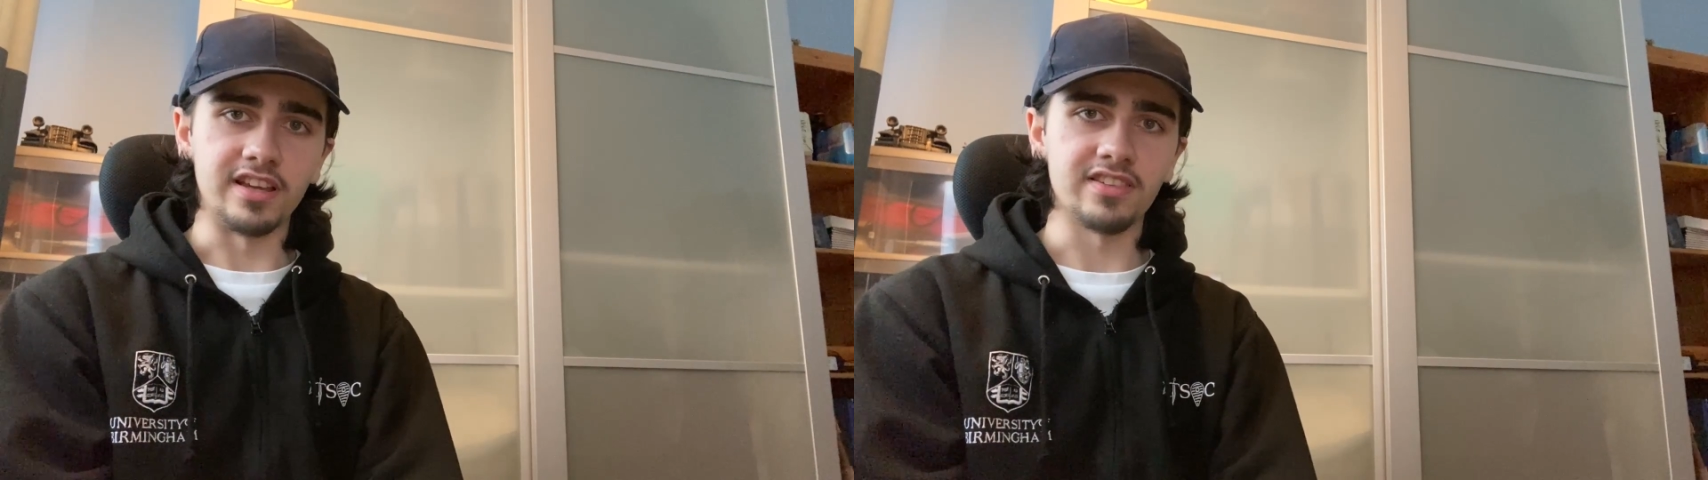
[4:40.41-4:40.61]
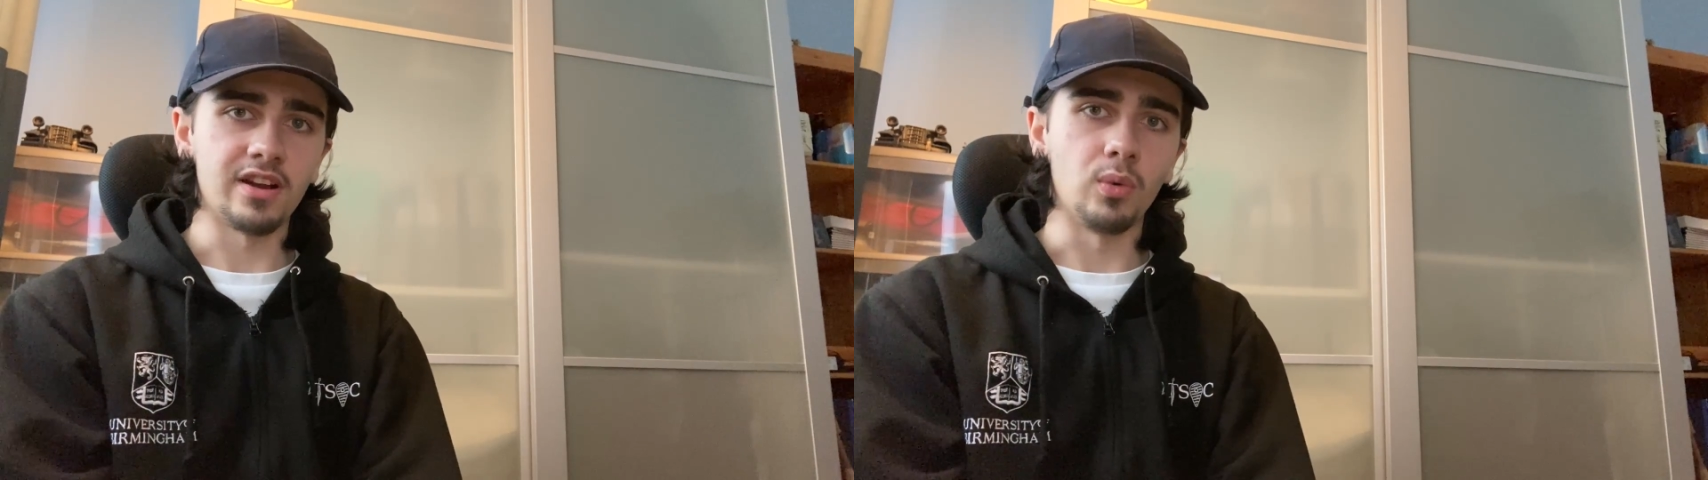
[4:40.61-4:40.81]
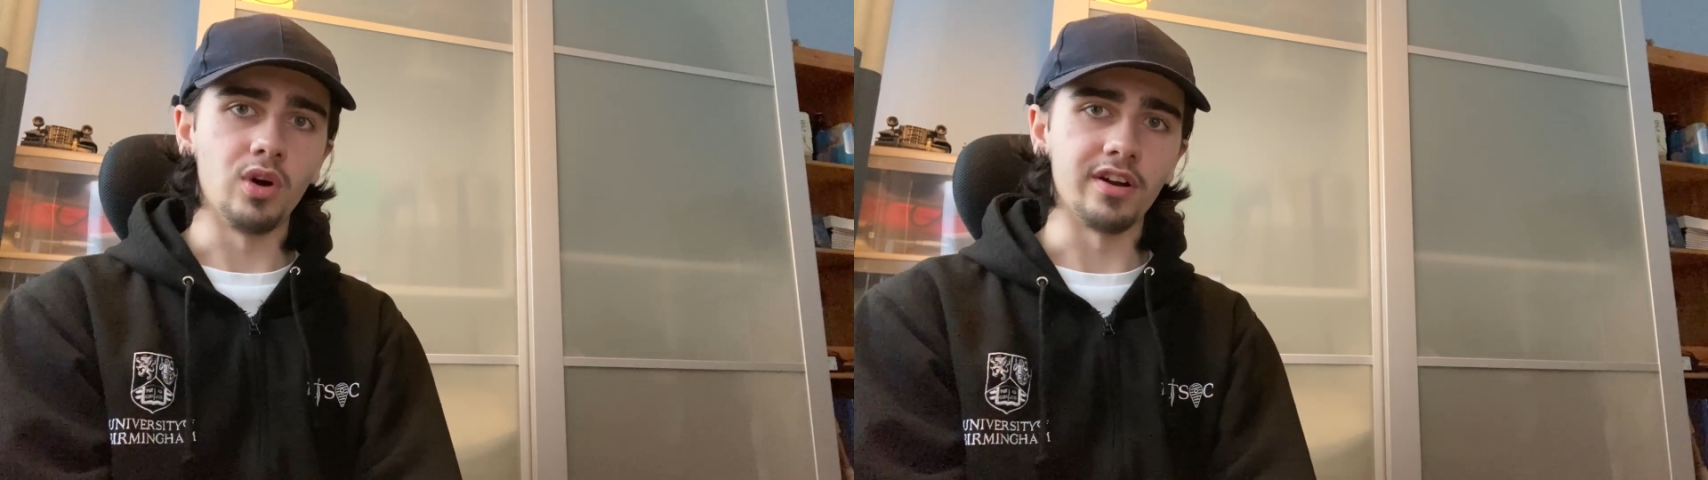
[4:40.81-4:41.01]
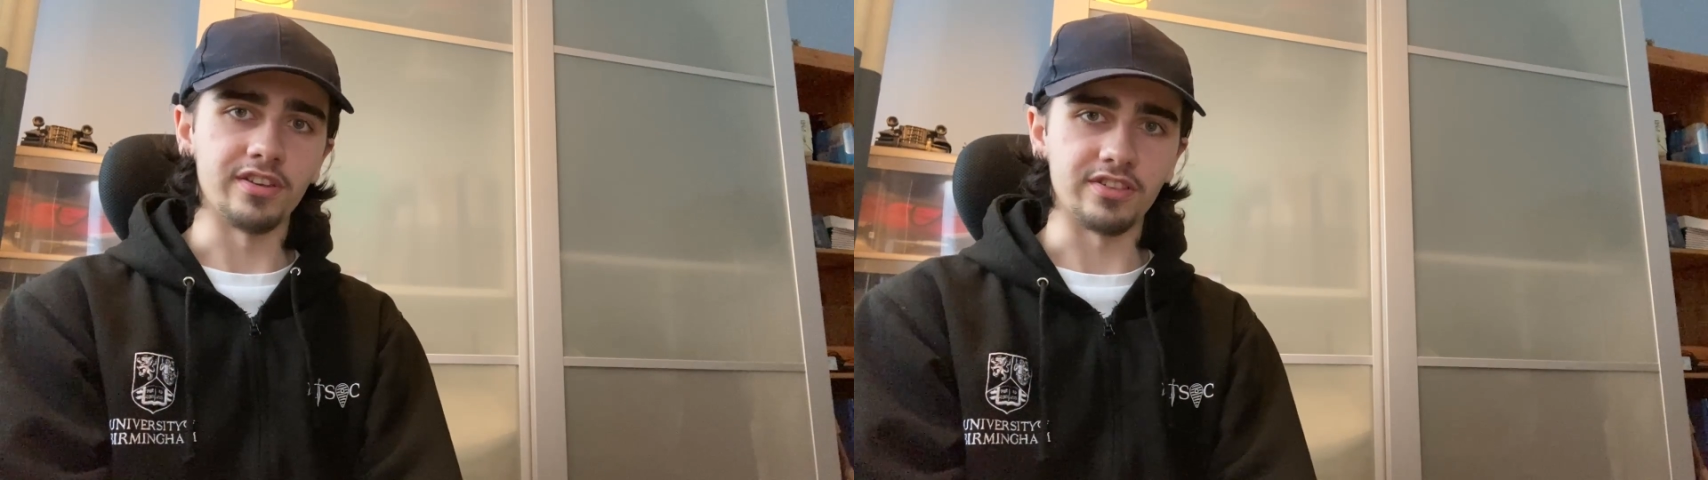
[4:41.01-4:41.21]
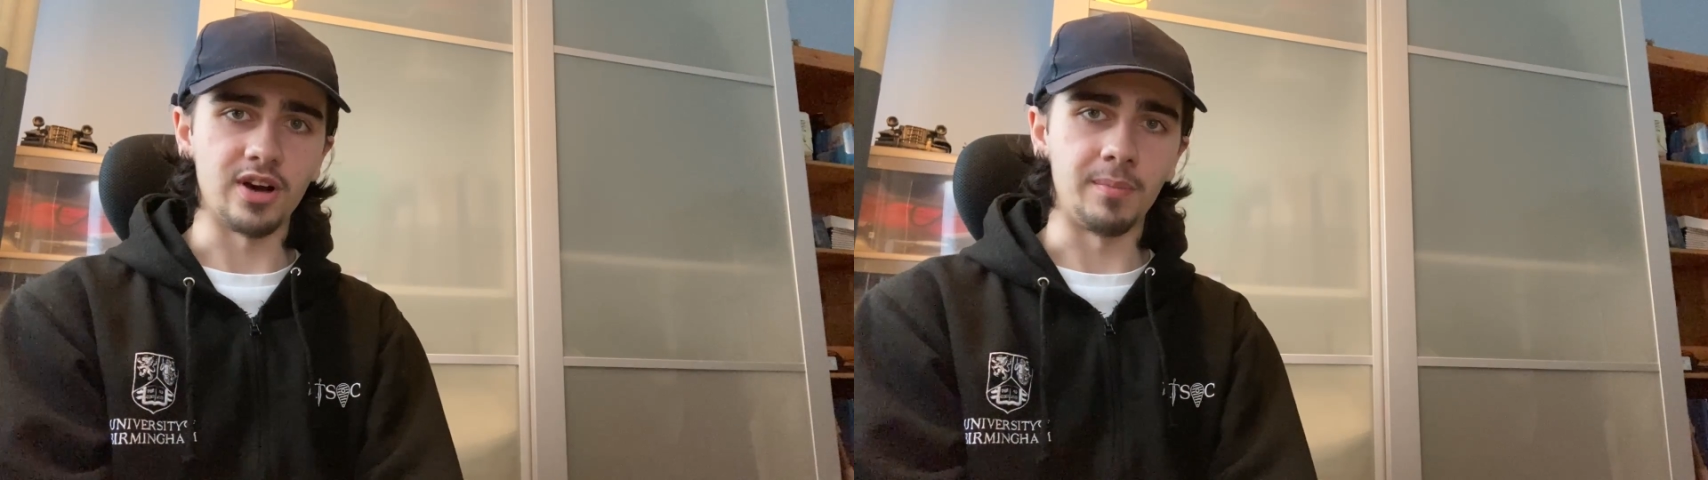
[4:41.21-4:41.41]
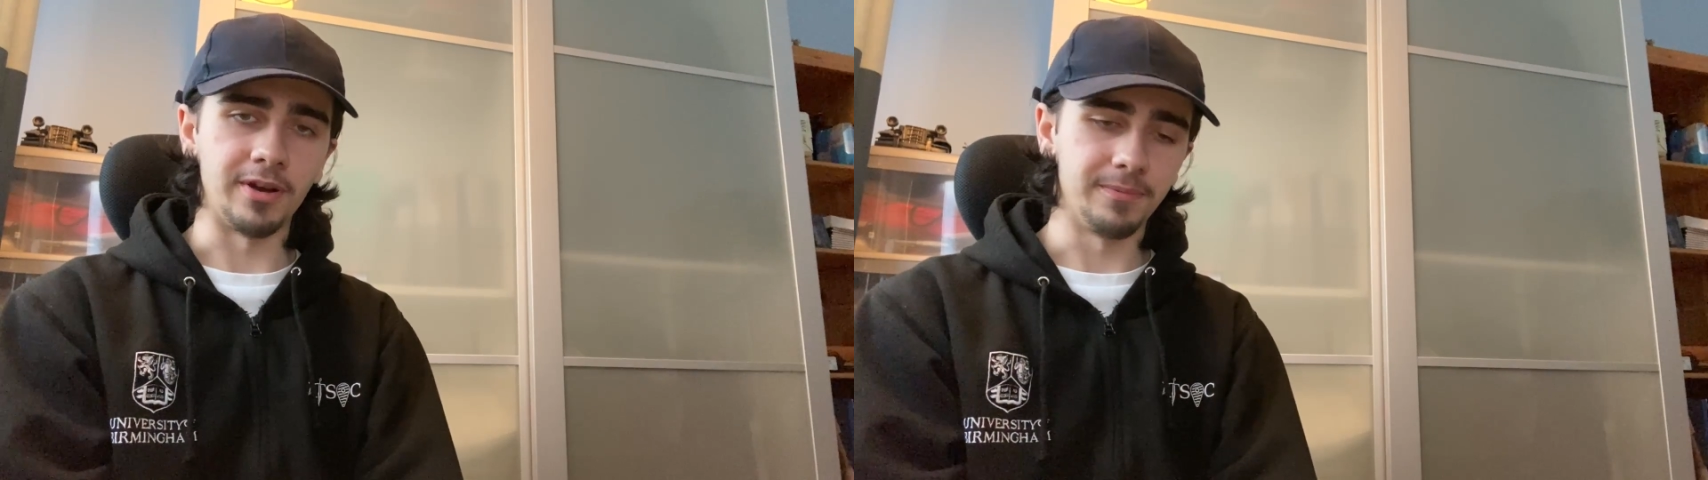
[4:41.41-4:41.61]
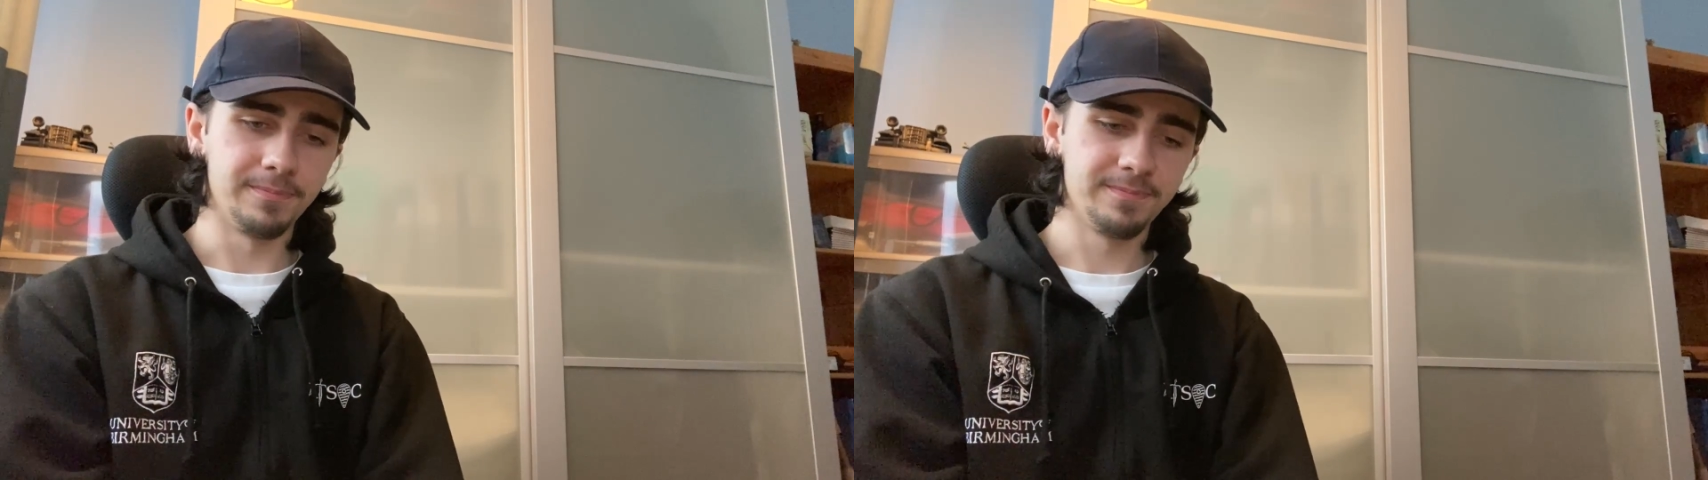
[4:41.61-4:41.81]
so they're a worker's garment.